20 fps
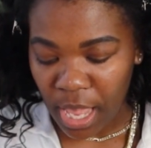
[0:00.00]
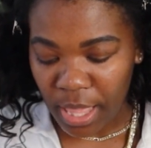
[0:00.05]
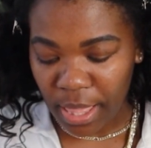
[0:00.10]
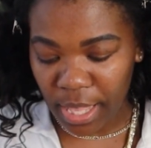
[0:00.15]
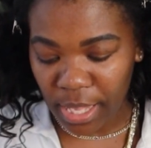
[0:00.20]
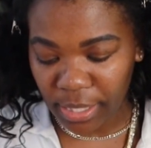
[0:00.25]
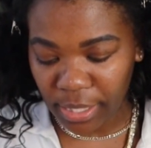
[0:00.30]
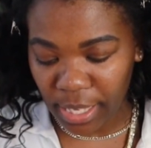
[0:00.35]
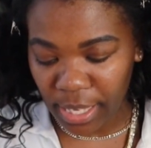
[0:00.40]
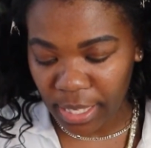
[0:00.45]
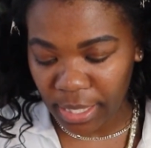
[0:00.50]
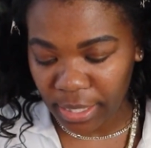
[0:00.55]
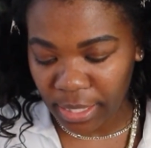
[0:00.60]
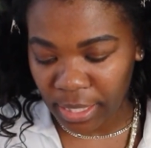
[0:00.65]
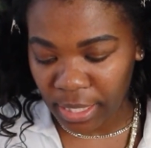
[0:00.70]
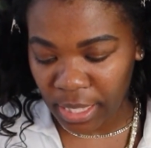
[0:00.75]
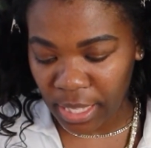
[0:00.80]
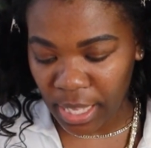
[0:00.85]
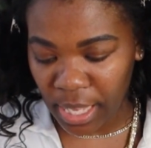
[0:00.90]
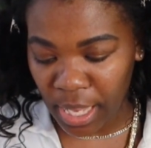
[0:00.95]
This
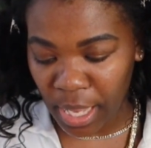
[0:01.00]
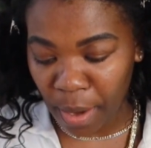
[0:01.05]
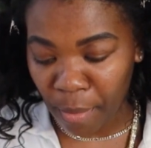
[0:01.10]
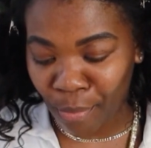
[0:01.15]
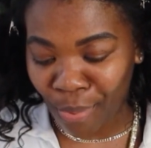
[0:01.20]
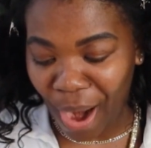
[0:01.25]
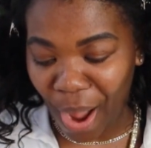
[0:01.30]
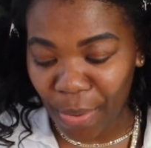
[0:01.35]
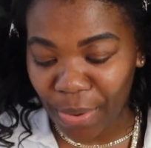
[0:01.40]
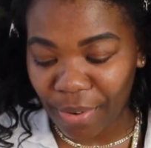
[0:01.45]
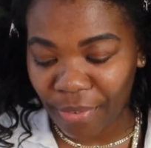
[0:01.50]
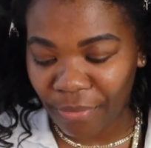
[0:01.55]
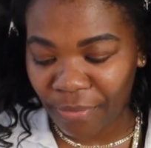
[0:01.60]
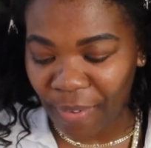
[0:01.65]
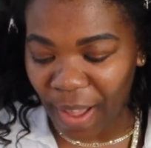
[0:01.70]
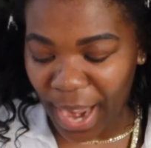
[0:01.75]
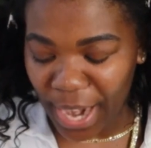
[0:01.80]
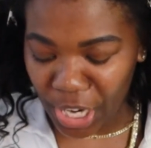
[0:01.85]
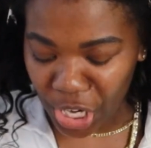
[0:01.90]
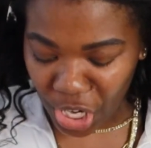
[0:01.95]
is the Brow
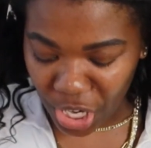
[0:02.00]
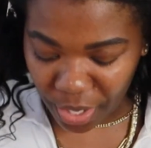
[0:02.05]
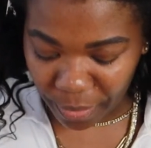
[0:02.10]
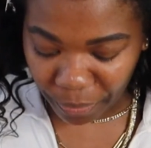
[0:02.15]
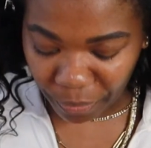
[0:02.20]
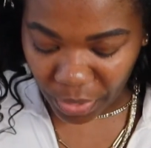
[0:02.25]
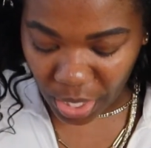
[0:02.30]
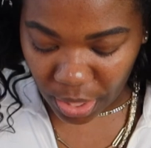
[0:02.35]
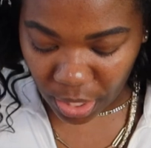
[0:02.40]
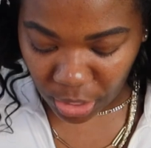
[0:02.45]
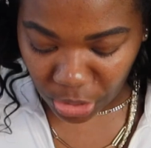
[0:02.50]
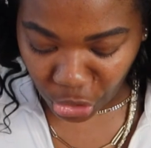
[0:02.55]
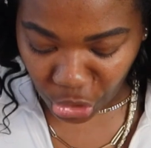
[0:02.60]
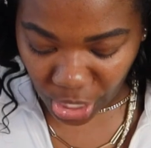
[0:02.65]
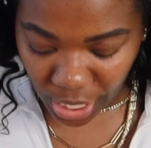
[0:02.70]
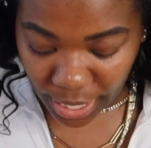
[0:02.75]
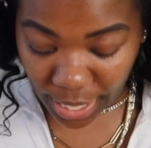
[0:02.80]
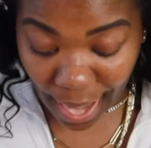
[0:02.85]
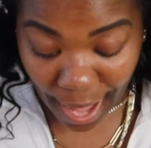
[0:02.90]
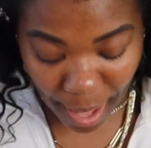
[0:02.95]
Definer in the
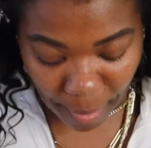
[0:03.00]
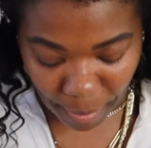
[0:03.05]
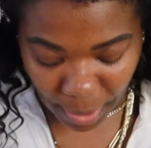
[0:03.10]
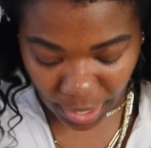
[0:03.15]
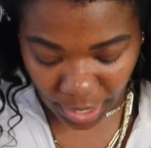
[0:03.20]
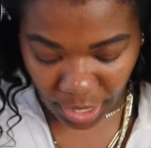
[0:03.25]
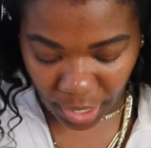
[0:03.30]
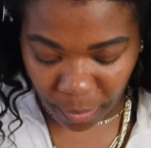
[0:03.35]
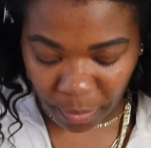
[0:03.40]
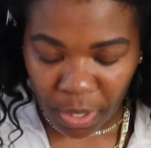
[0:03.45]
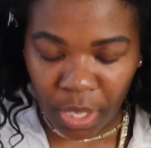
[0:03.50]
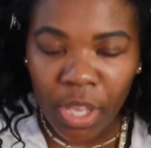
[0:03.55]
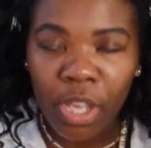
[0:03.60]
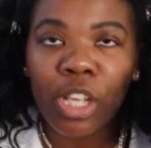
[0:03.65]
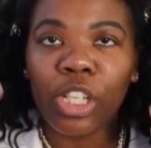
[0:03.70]
shade Ebony.